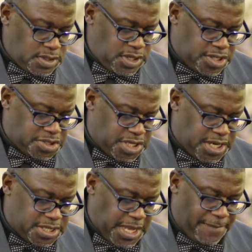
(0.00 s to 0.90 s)
it
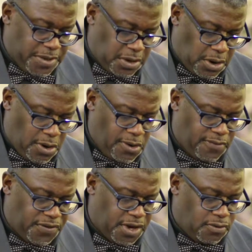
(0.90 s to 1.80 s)
says, And
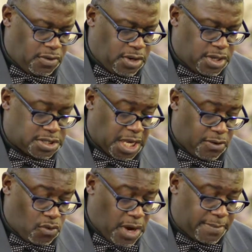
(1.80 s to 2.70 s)
behold, there was
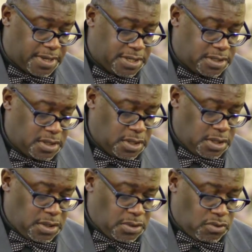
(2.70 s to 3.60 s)
a woman
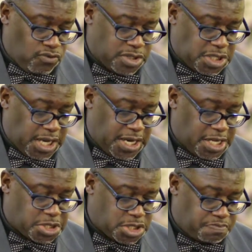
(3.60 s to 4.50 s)
which had
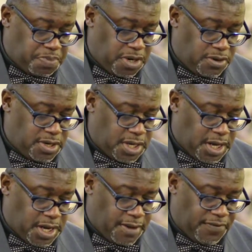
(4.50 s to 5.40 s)
a spirit
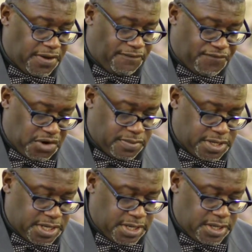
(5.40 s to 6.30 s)
of
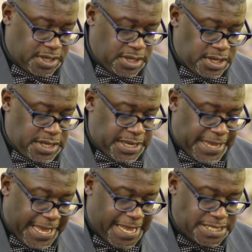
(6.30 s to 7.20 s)
infirmity,
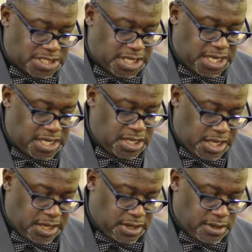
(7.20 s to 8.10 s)
18
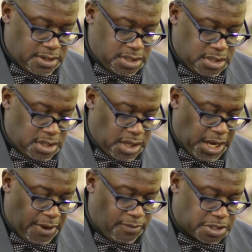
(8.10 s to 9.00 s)
years,
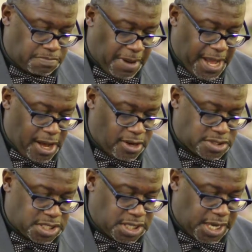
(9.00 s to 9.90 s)
and was
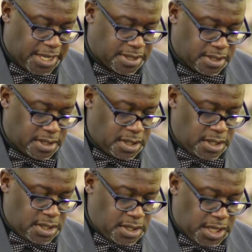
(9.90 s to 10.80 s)
bowed together,
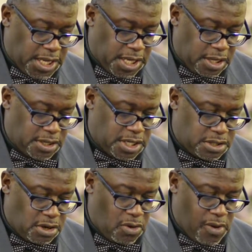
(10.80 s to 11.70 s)
and could in
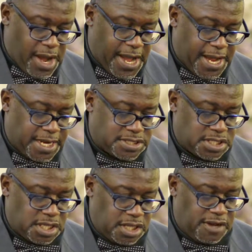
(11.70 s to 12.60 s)
no
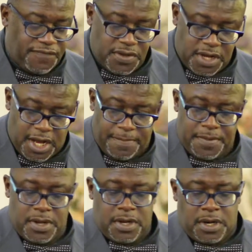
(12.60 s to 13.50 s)
wise lift
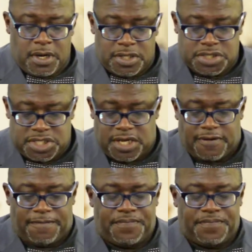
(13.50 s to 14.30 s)
up herself.